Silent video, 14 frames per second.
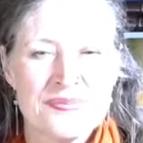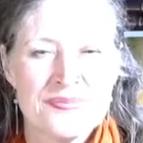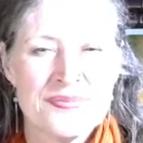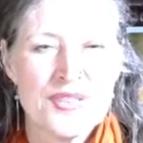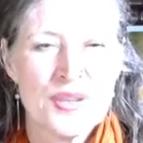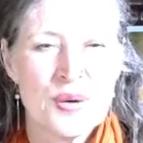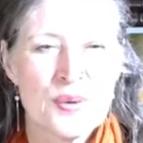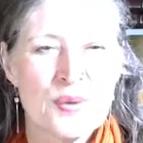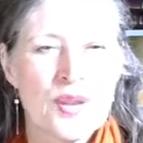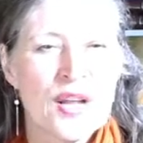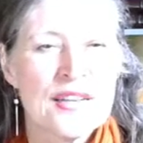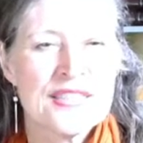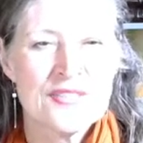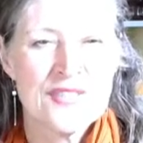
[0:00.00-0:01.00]
So
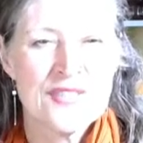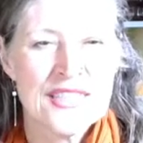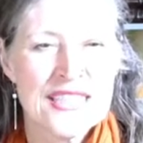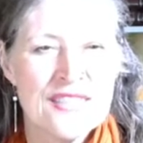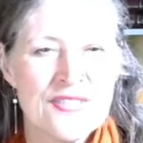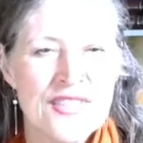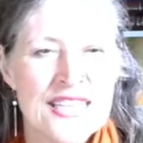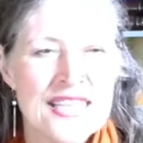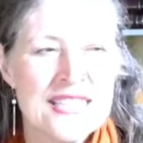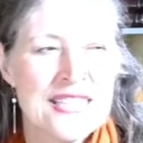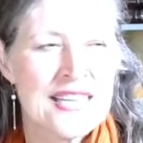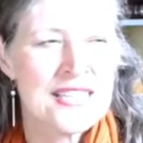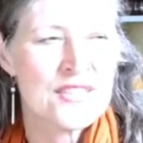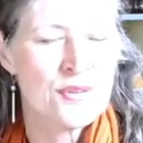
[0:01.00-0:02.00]
lots of activities.
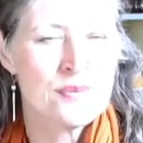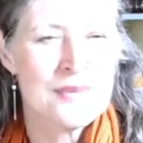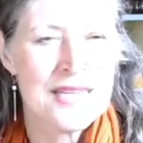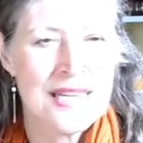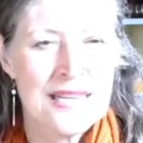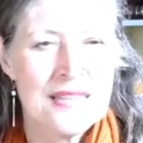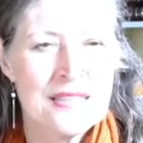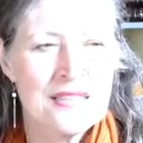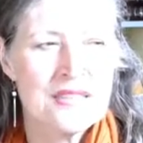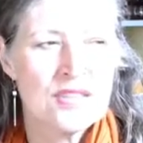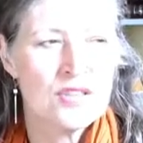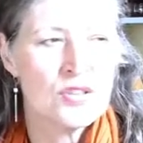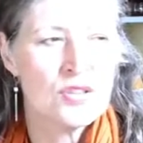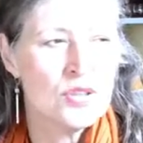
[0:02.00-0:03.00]
That's from 9
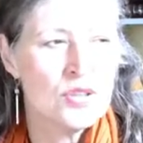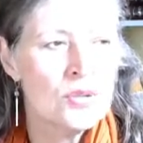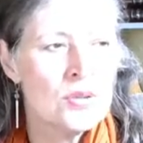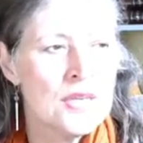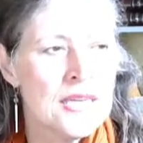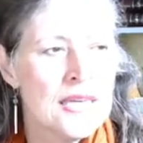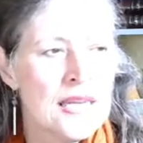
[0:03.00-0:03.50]
until noon.